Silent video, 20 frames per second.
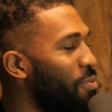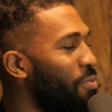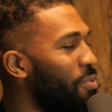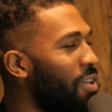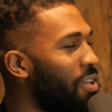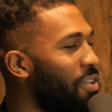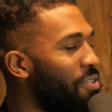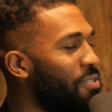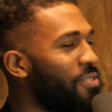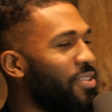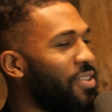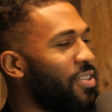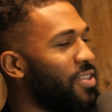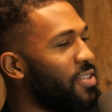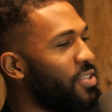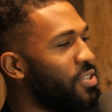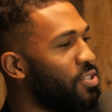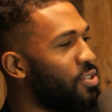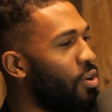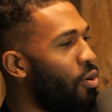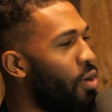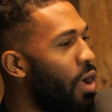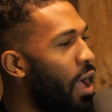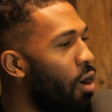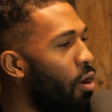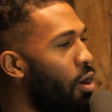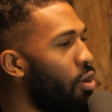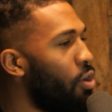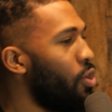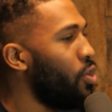Okay. So
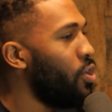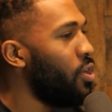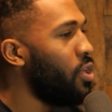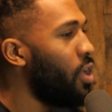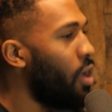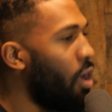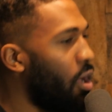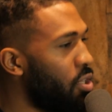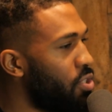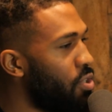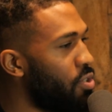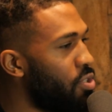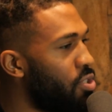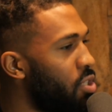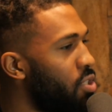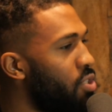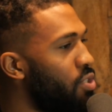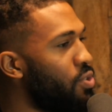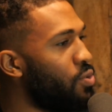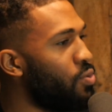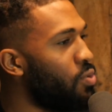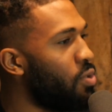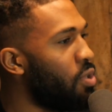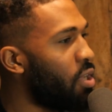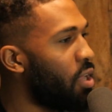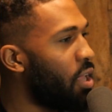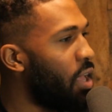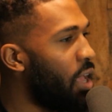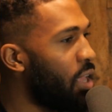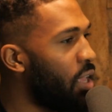how early also should you
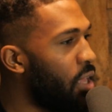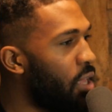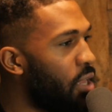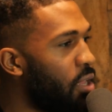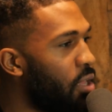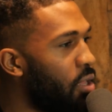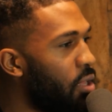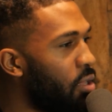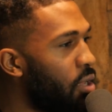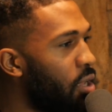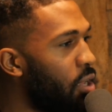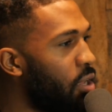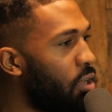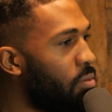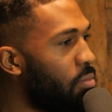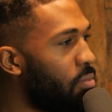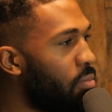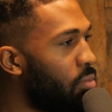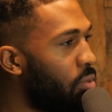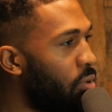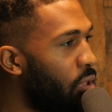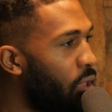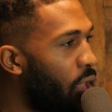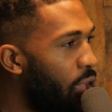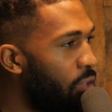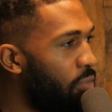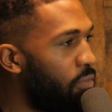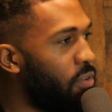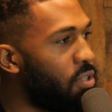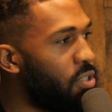look at getting
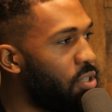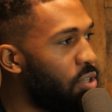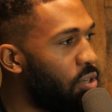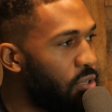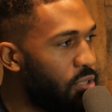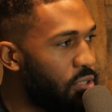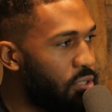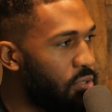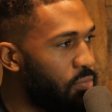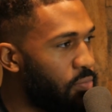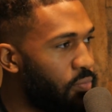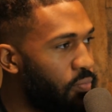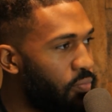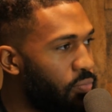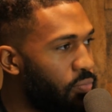life insurance?